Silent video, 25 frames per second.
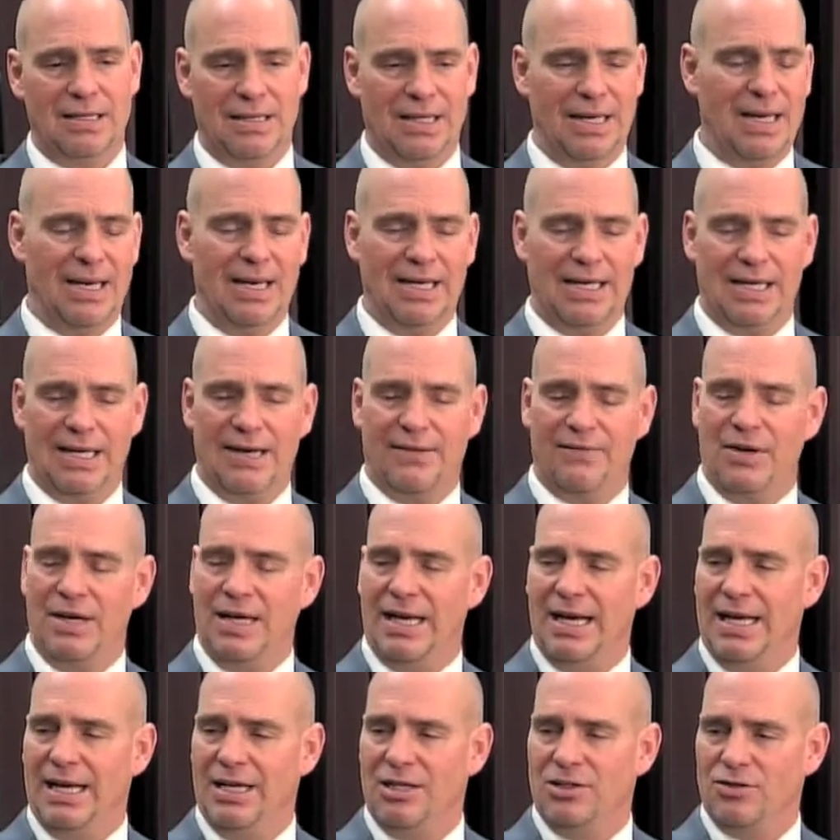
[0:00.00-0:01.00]
any given
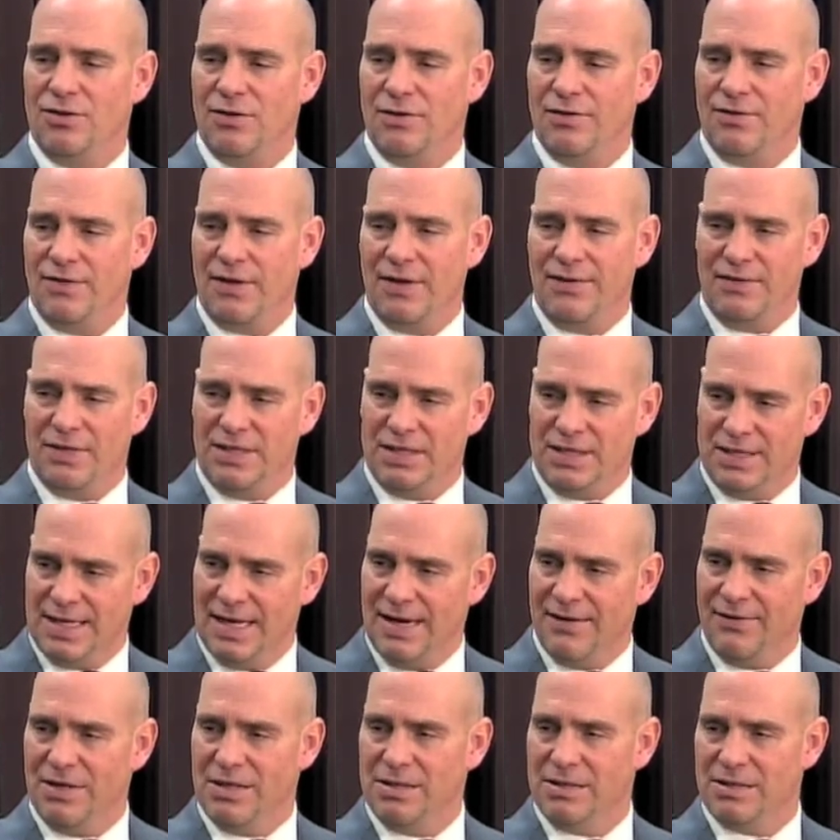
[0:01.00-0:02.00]
age,
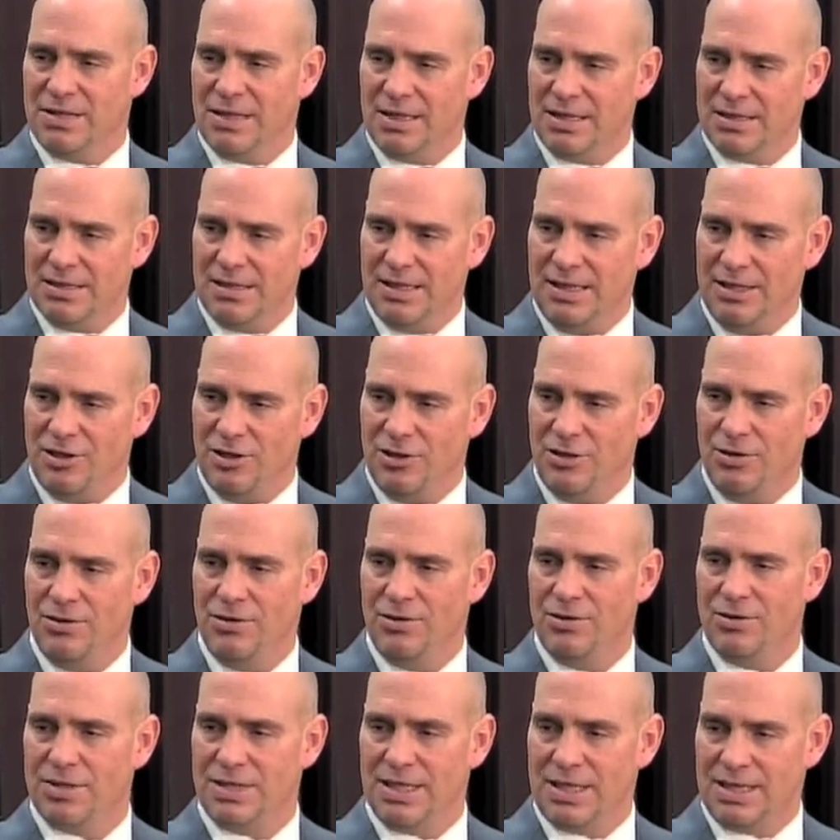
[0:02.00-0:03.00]
57,
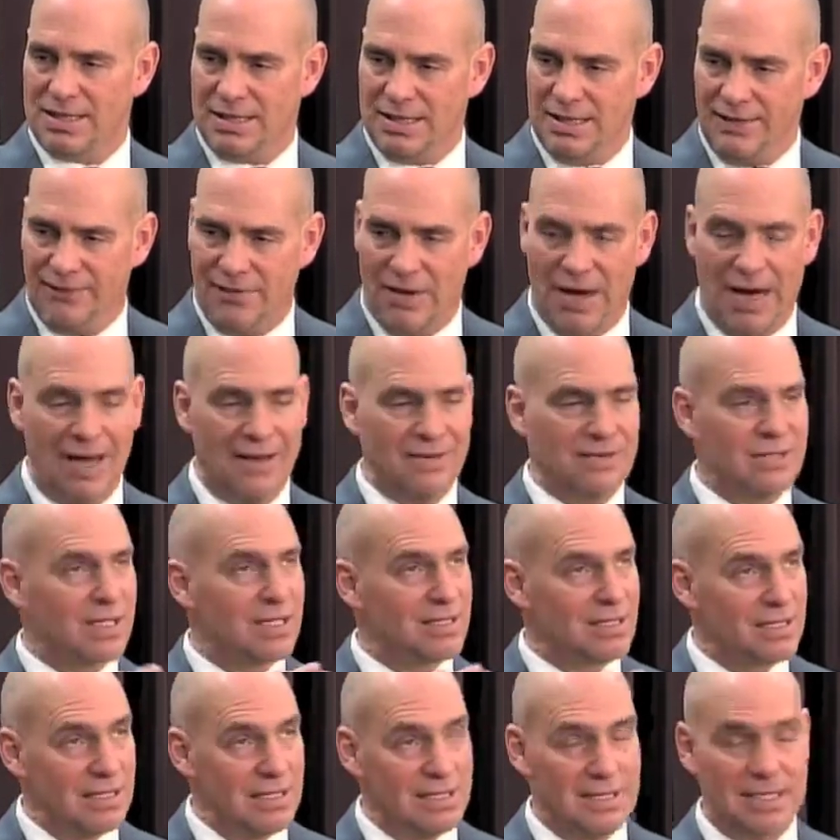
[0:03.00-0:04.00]
62, 65,
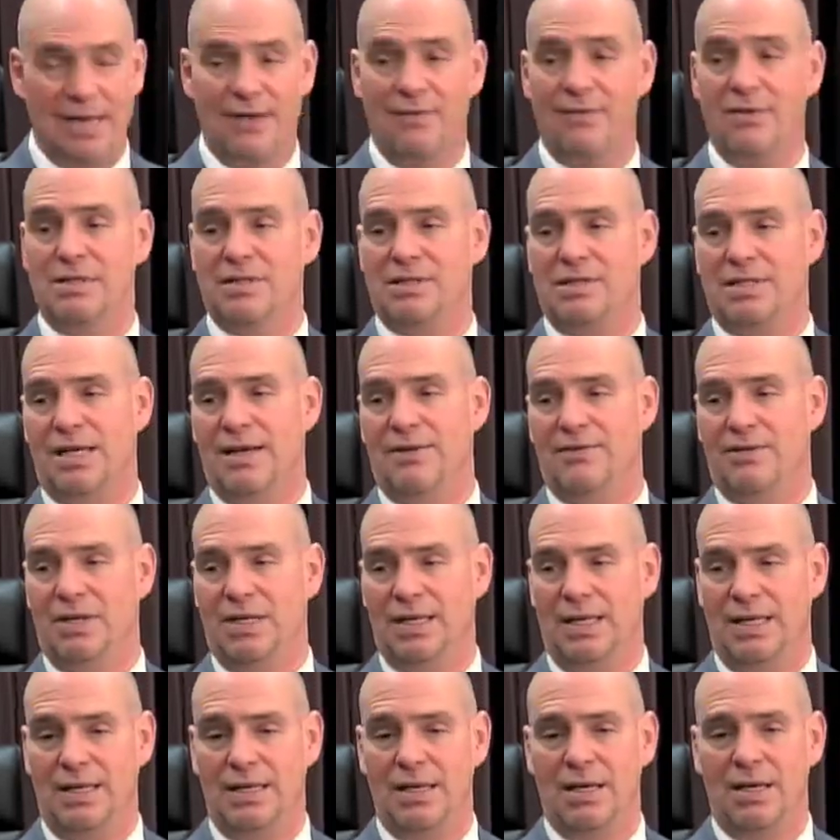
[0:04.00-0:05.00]
67, and
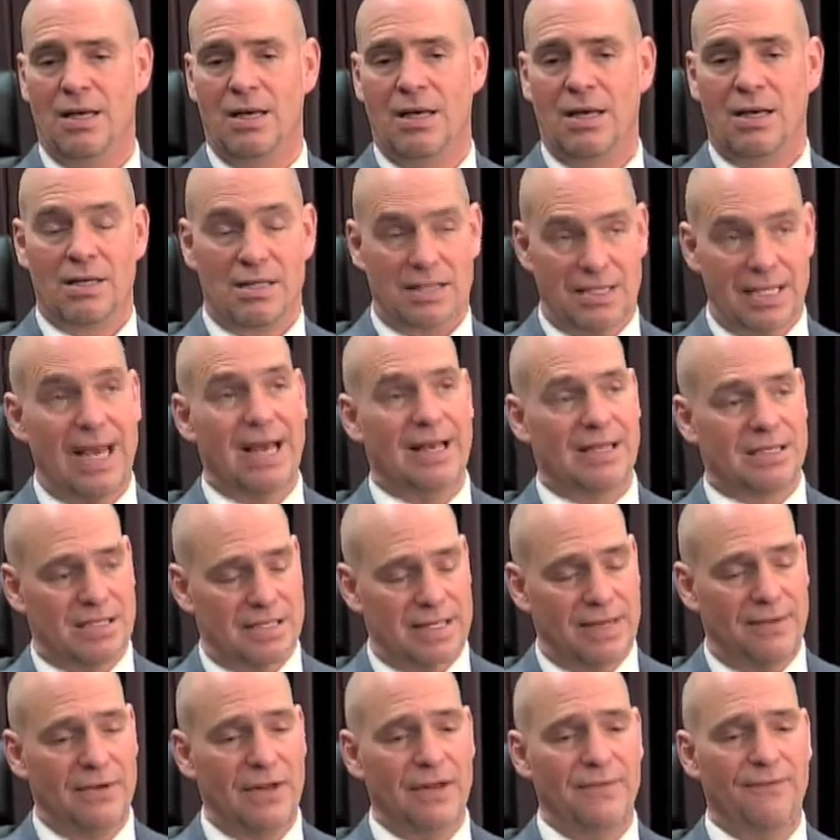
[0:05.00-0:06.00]
70, and
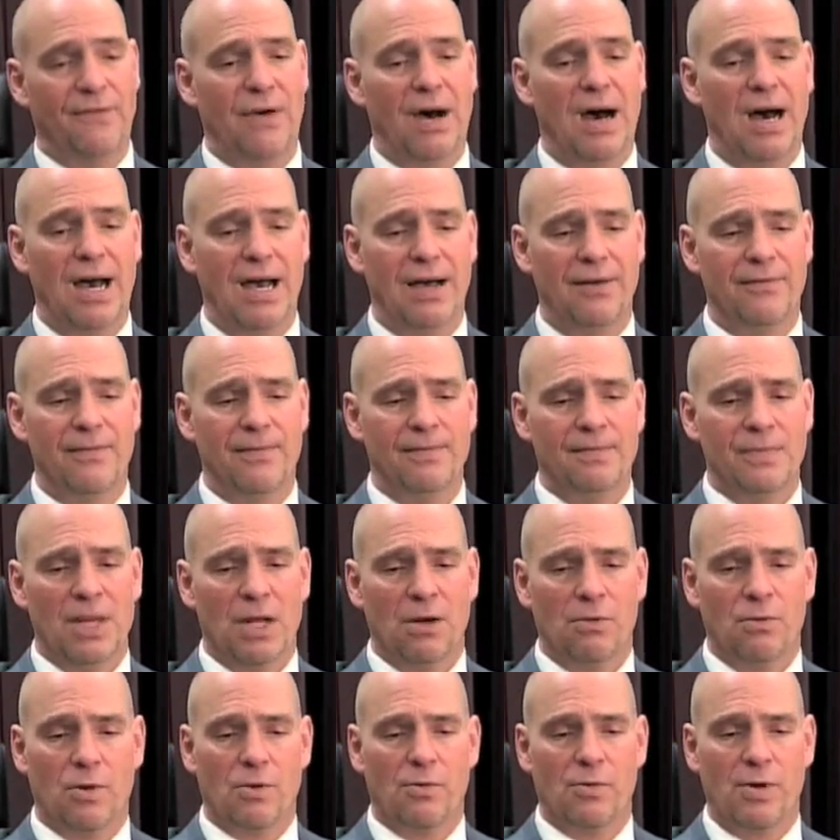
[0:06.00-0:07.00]
75,
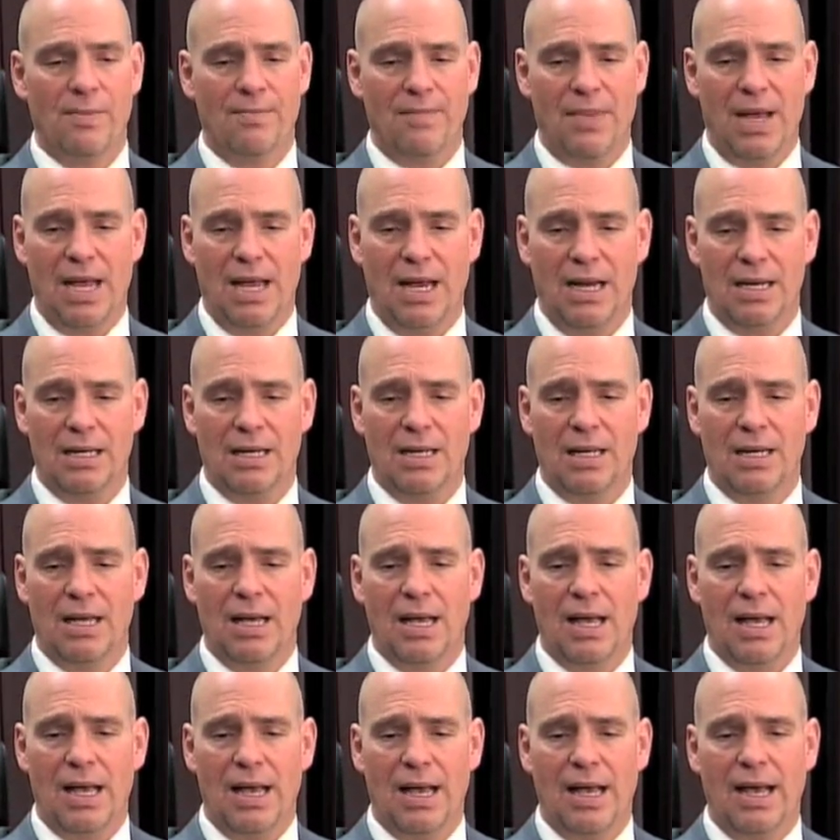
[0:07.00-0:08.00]
will remain
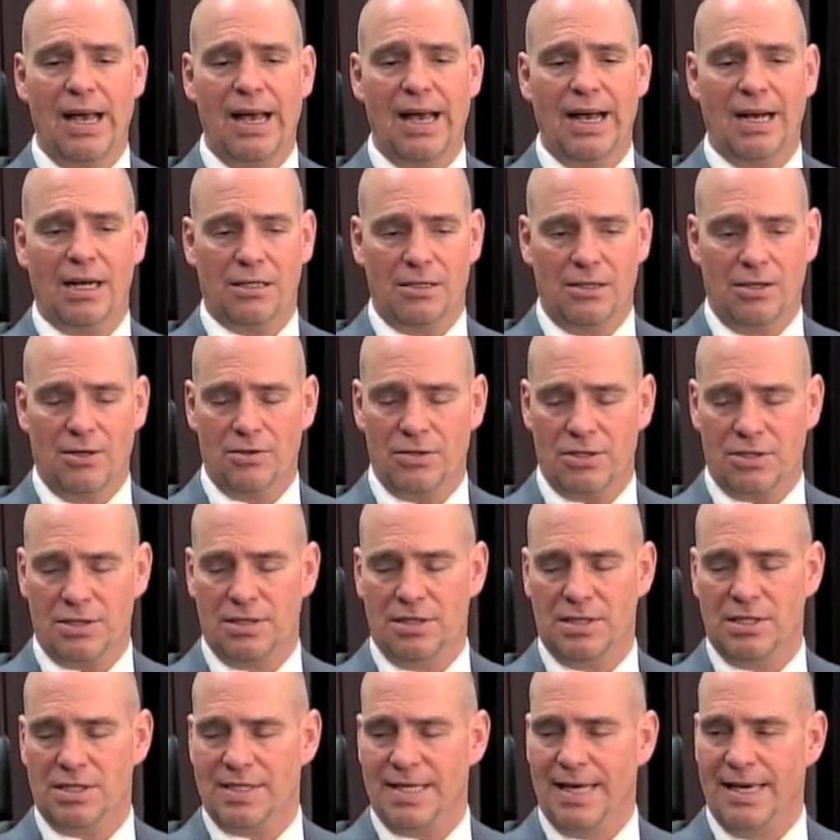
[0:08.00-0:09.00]
at close to
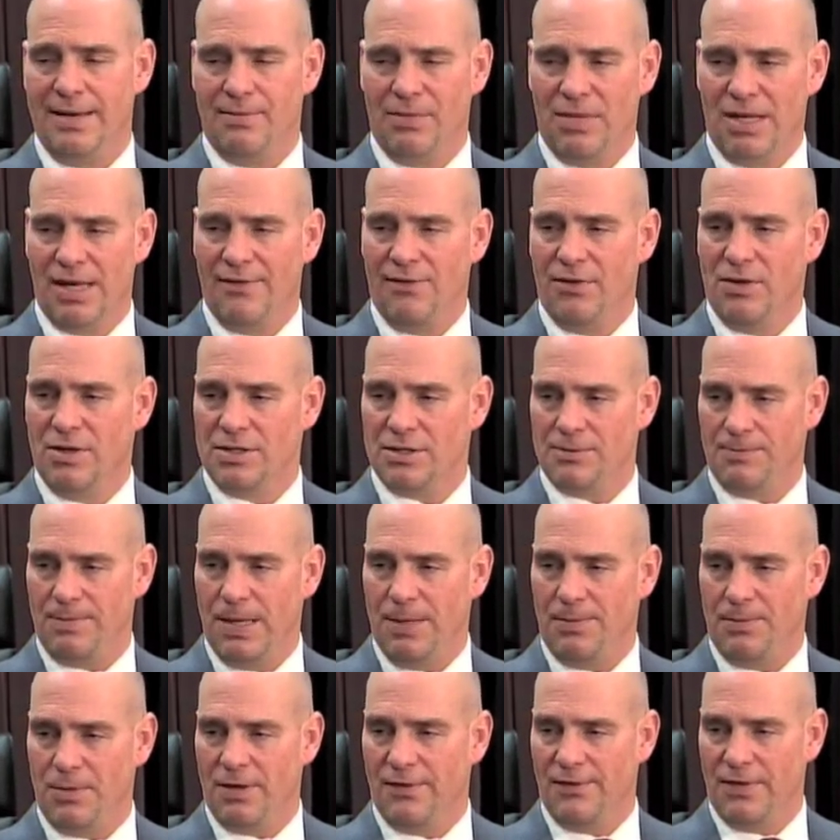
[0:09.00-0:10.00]
the same levels
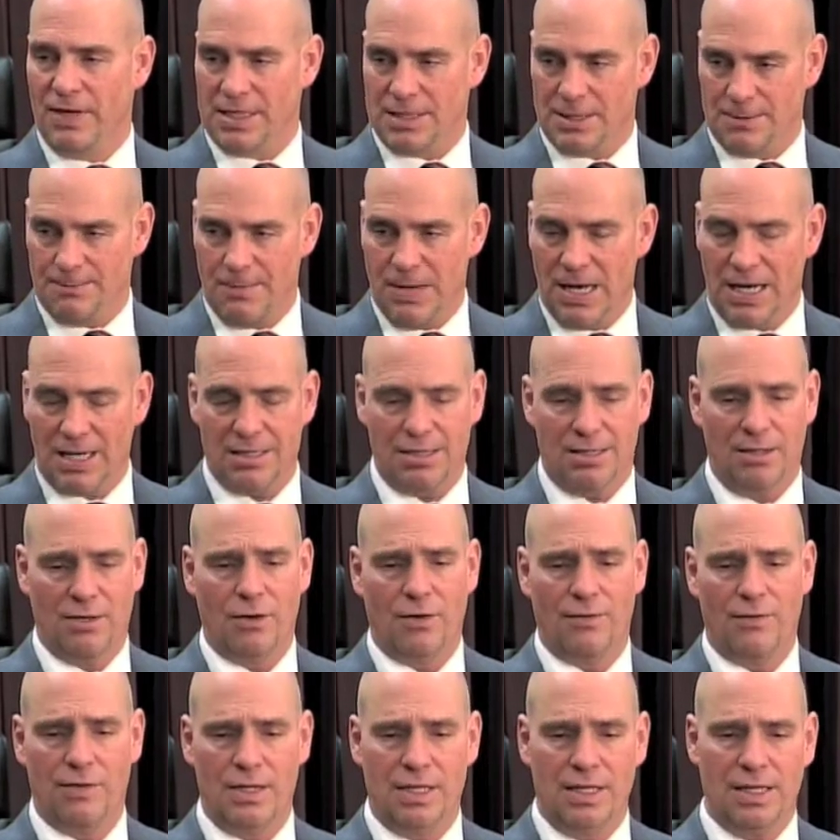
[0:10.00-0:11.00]
people have expected
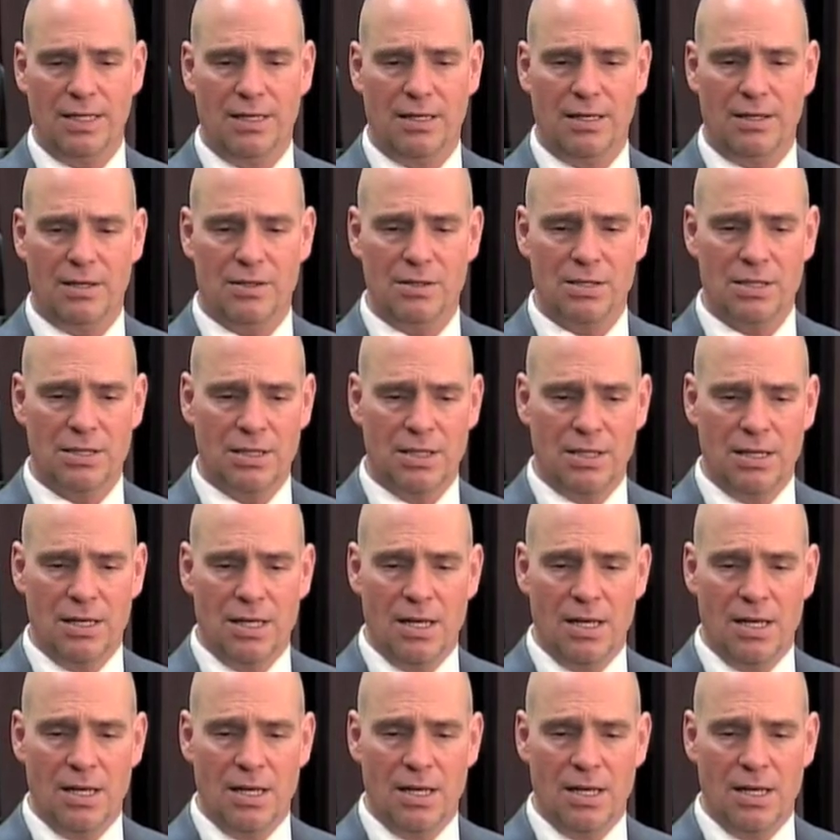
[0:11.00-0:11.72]
over the years.